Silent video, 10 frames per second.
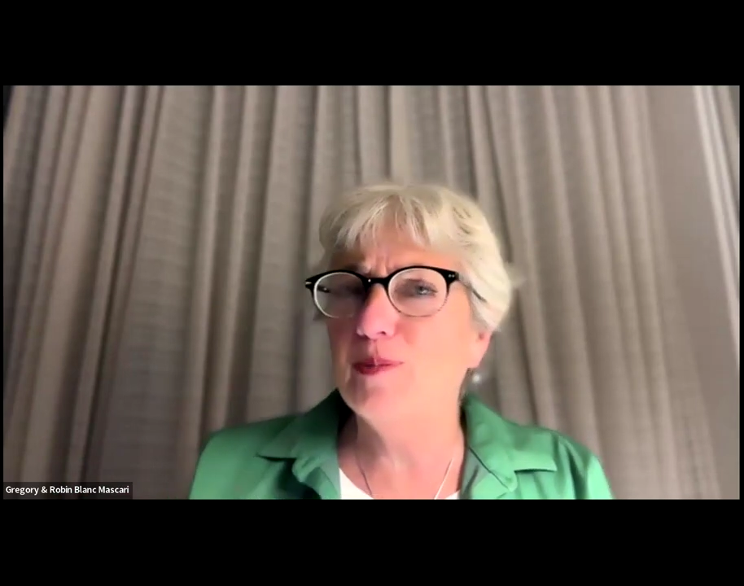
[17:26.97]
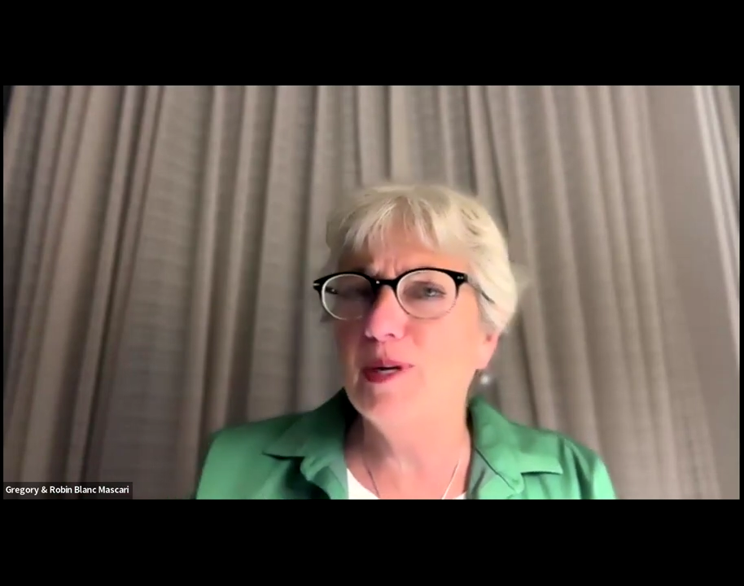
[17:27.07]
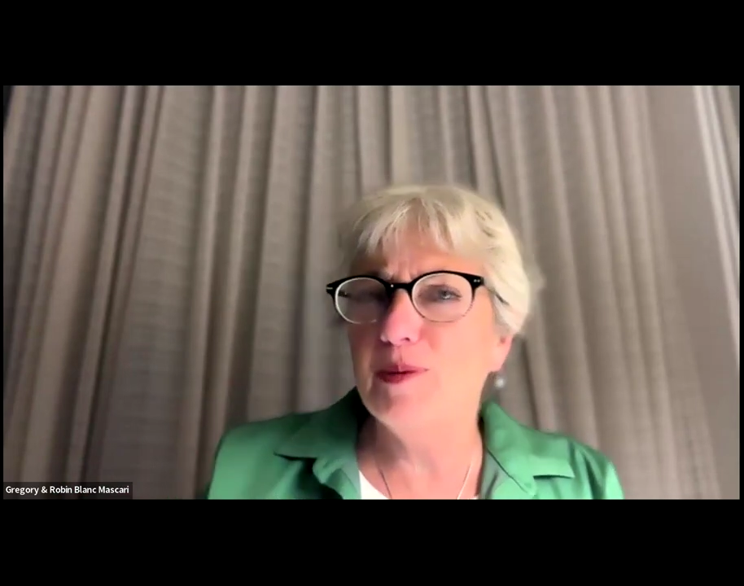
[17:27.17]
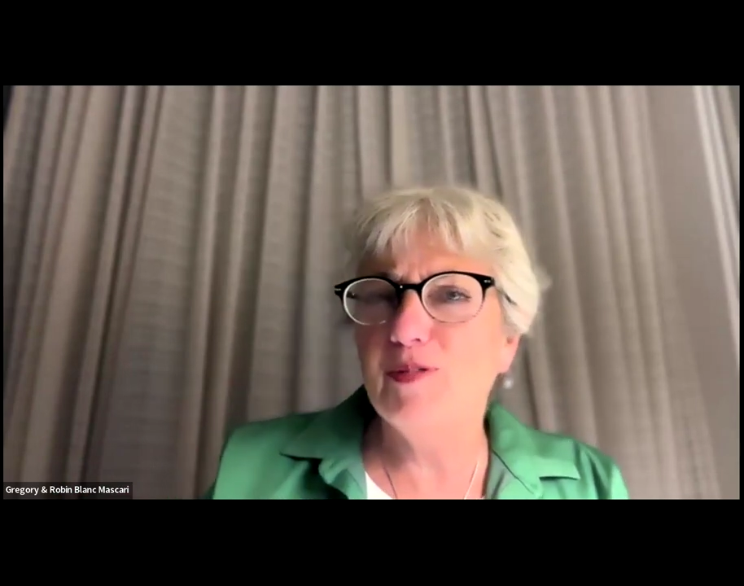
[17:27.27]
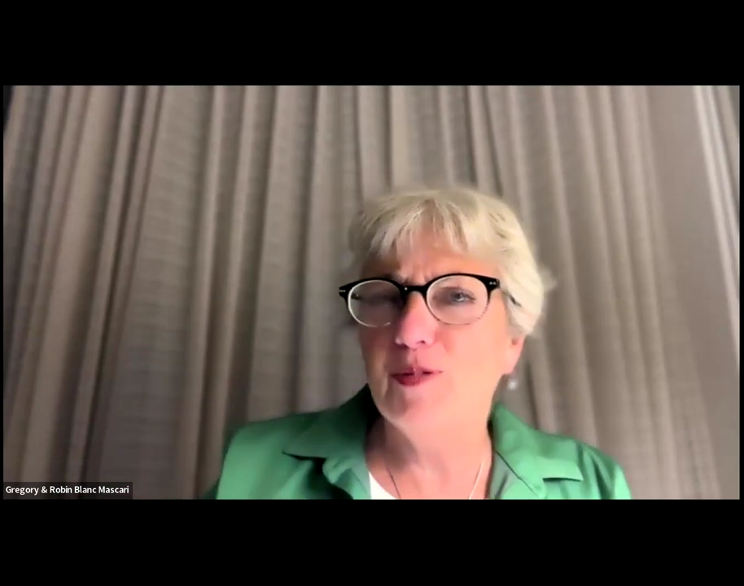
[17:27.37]
it
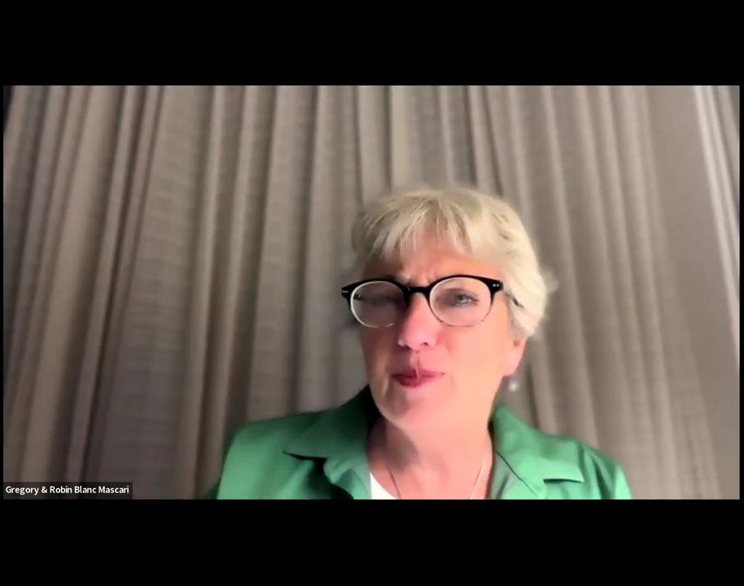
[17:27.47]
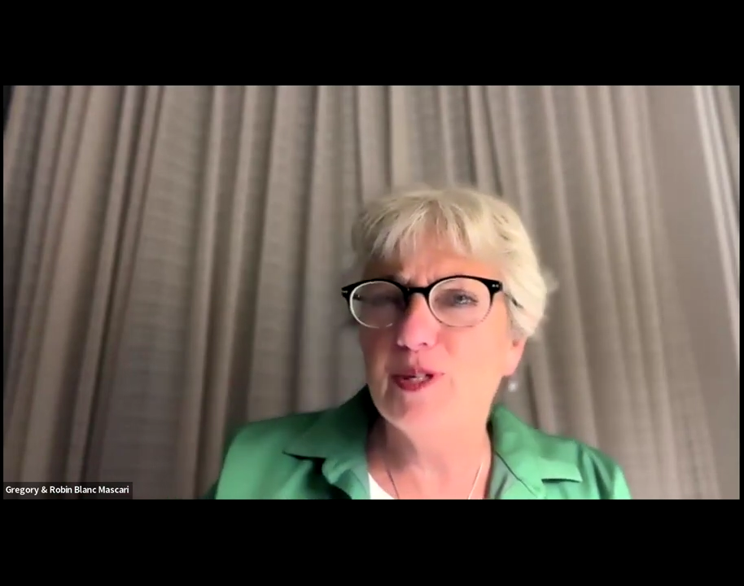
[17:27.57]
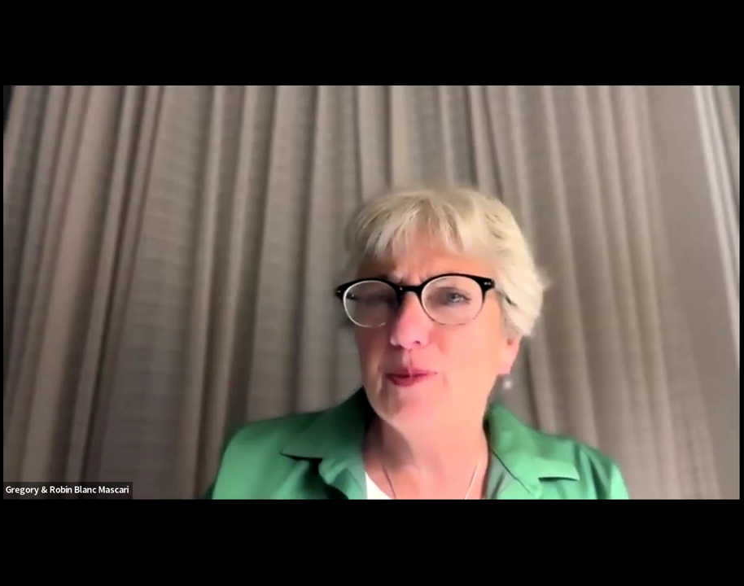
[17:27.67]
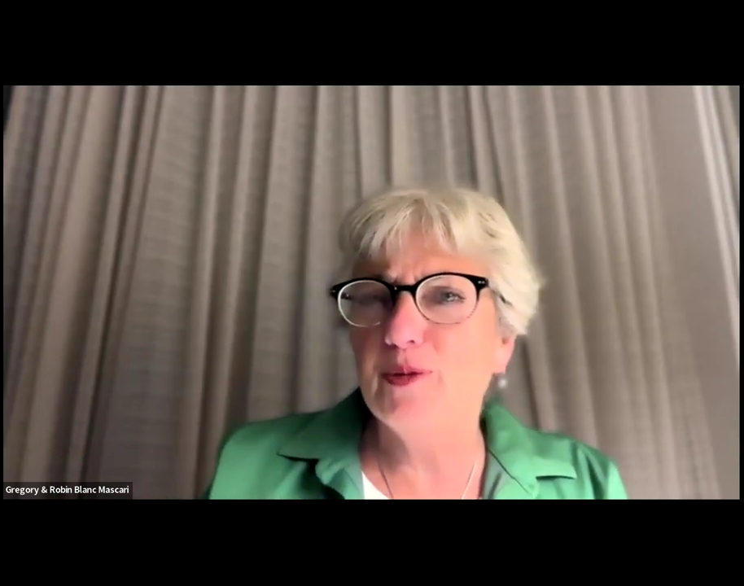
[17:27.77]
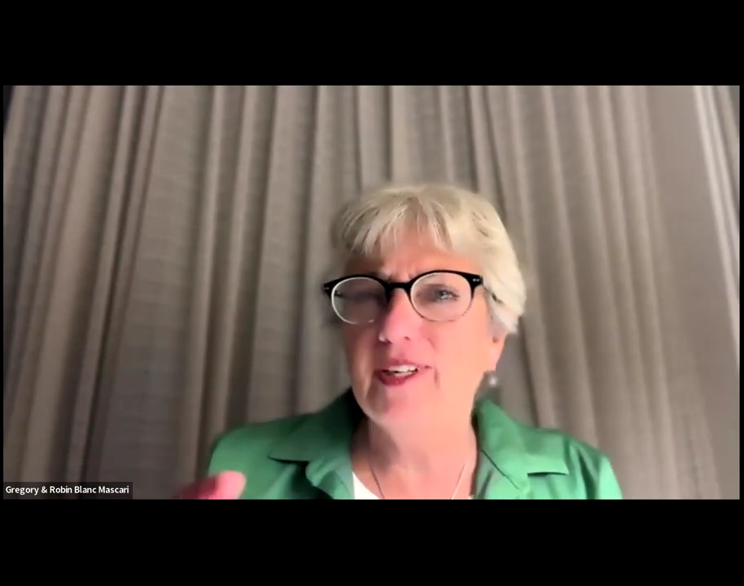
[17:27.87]
may be from
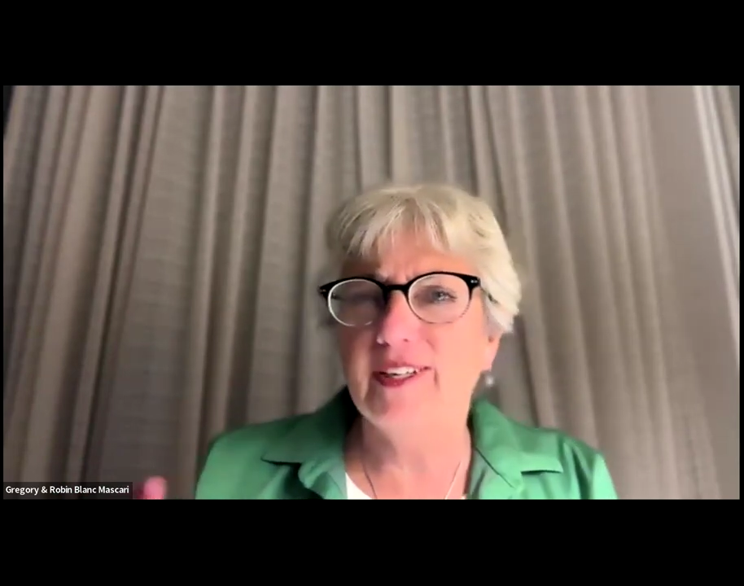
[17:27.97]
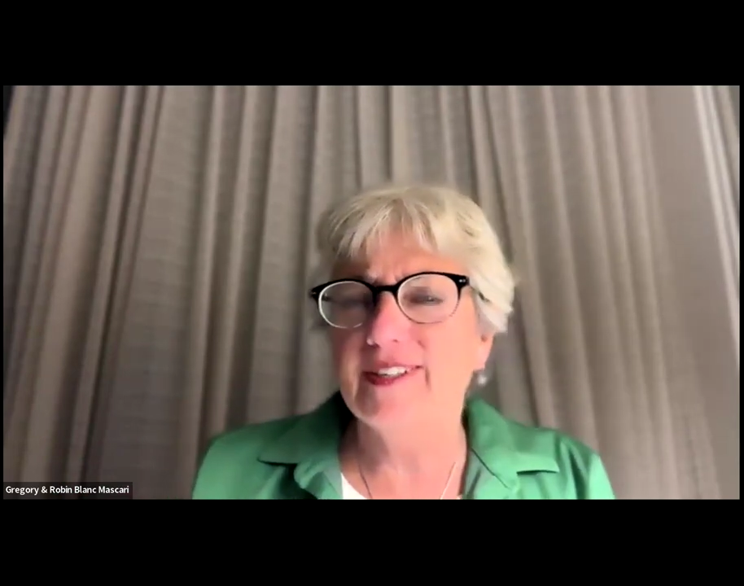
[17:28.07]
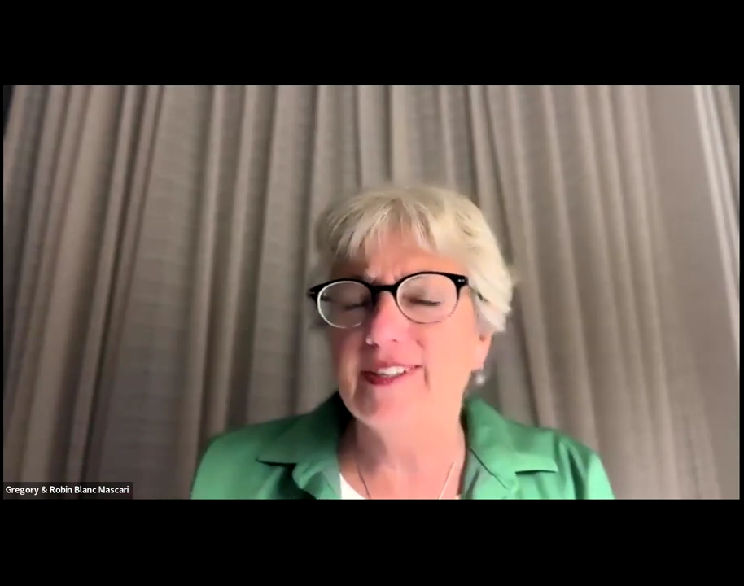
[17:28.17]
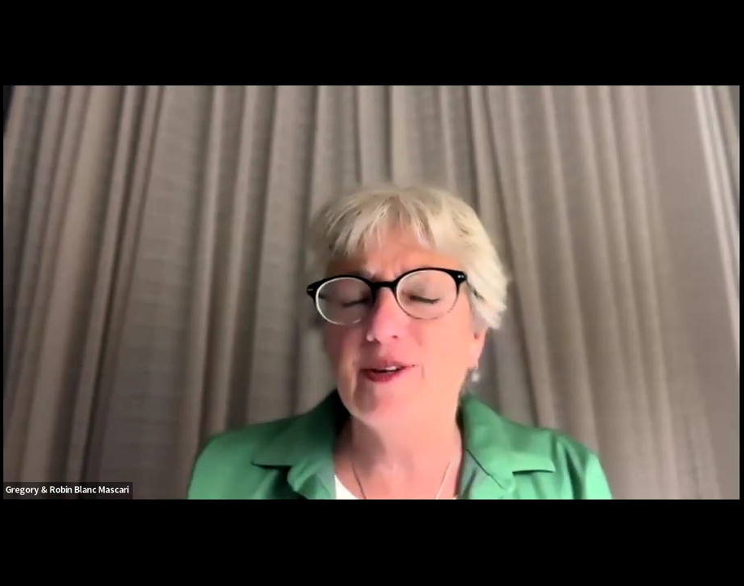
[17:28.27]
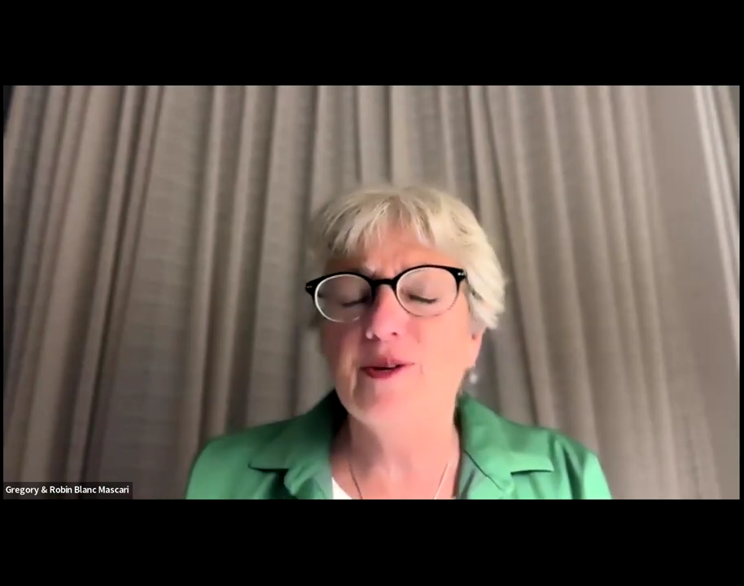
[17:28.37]
somewhere else.